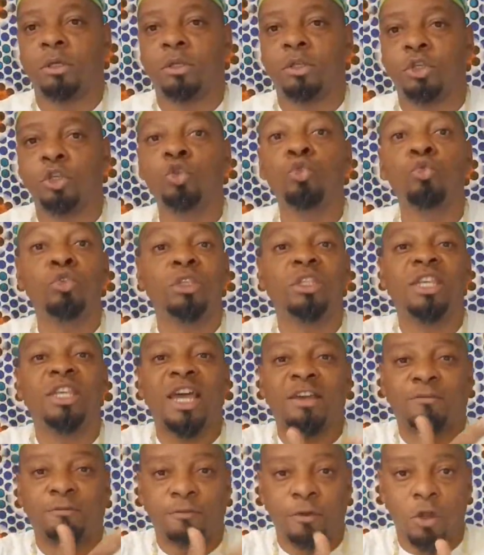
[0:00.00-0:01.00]
use
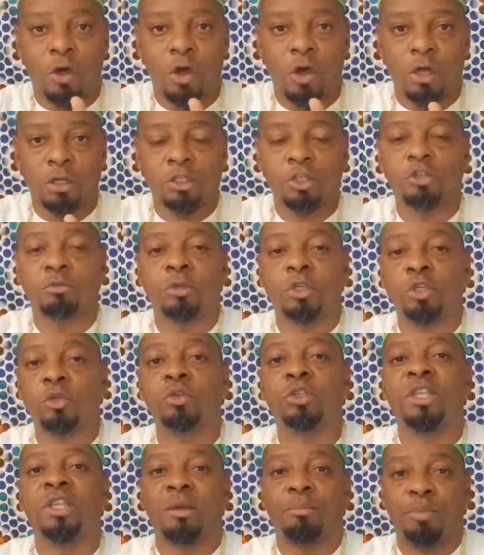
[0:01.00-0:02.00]
that flaw,
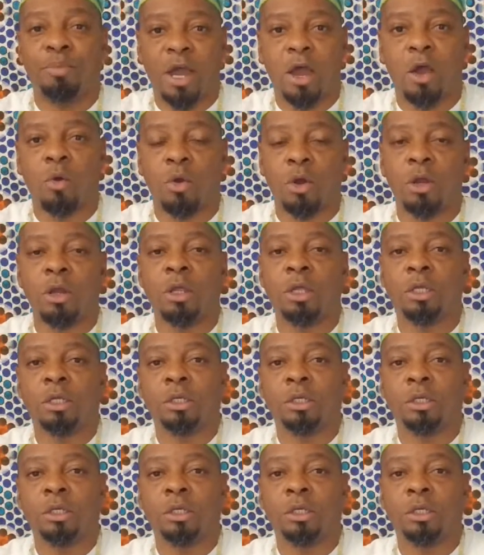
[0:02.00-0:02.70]
use that power,